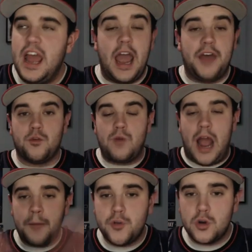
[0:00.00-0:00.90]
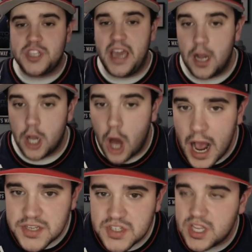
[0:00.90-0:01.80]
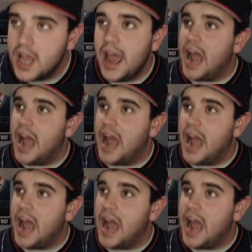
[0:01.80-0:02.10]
and the Raptors get lost,